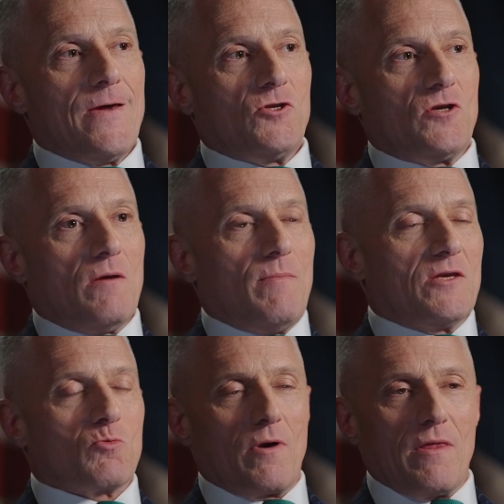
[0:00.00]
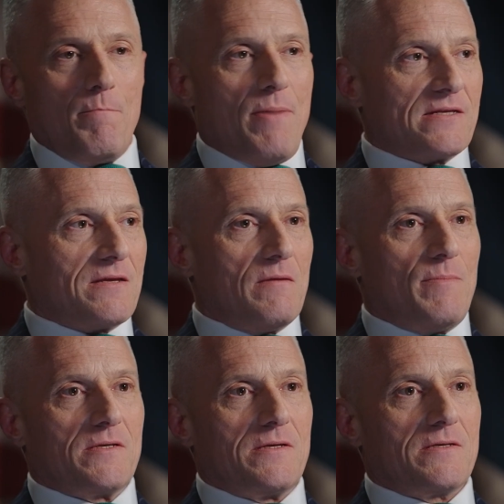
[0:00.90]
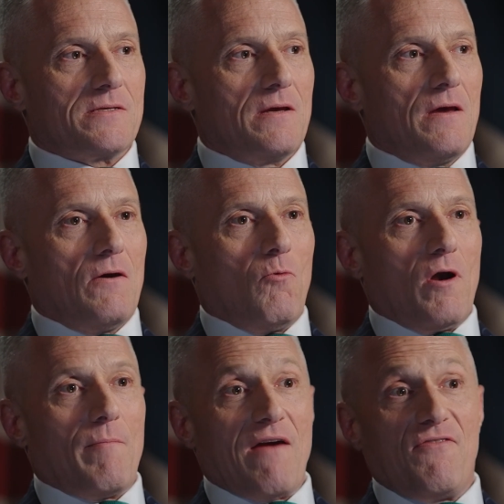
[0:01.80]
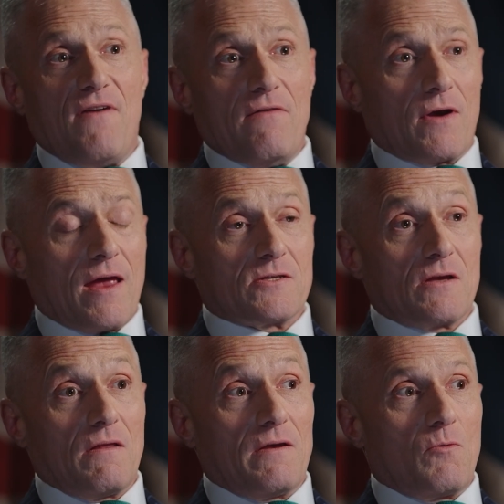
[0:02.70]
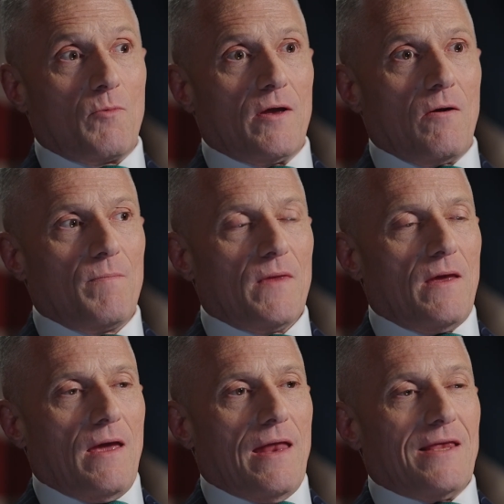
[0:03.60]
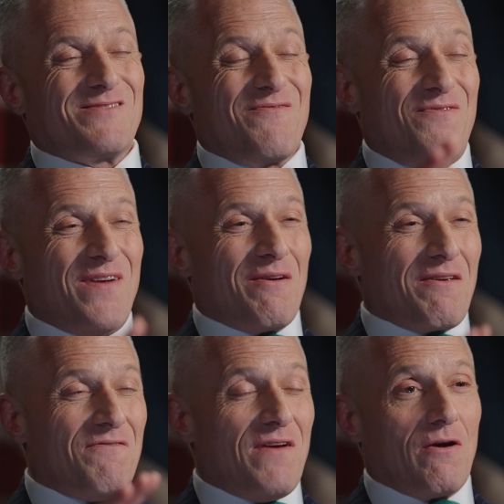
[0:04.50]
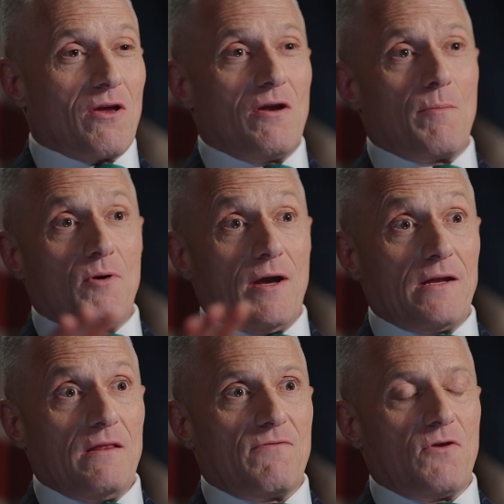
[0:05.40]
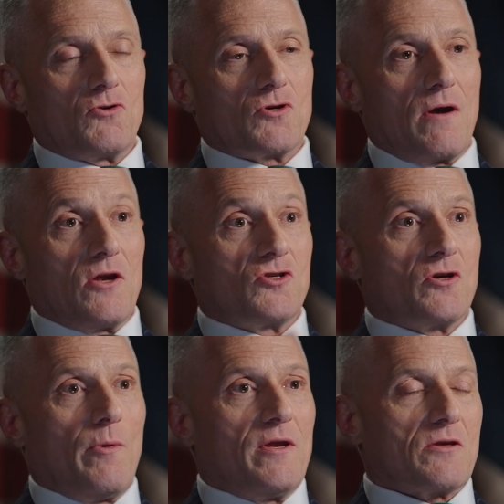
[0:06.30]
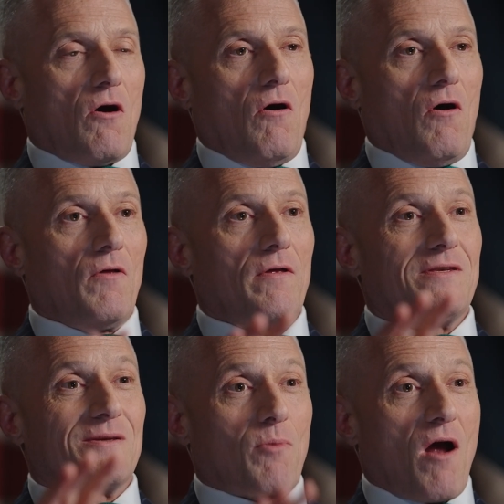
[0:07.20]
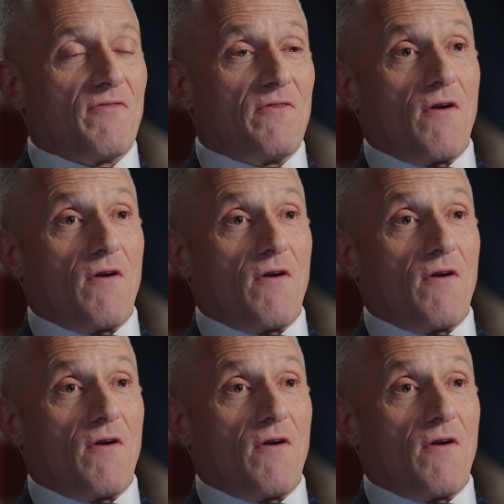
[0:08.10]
Jim is one of the best in the business, one of my favorite guests on London Real, and he's very, very good at predicting the future and showing us all to profit